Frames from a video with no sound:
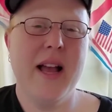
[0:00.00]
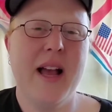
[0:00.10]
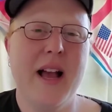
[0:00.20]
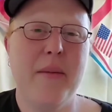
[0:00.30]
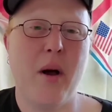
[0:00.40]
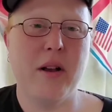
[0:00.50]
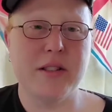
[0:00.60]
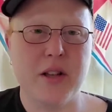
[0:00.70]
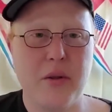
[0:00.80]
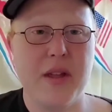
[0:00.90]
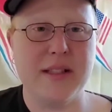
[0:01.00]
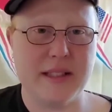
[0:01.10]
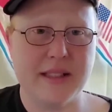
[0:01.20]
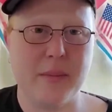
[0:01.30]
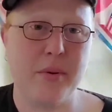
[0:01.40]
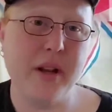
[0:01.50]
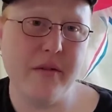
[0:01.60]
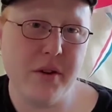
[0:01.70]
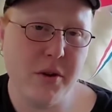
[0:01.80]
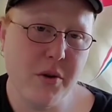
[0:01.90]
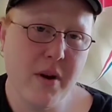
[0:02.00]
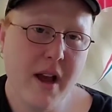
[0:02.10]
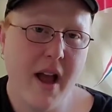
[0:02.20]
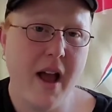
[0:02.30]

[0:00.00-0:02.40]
this is a preview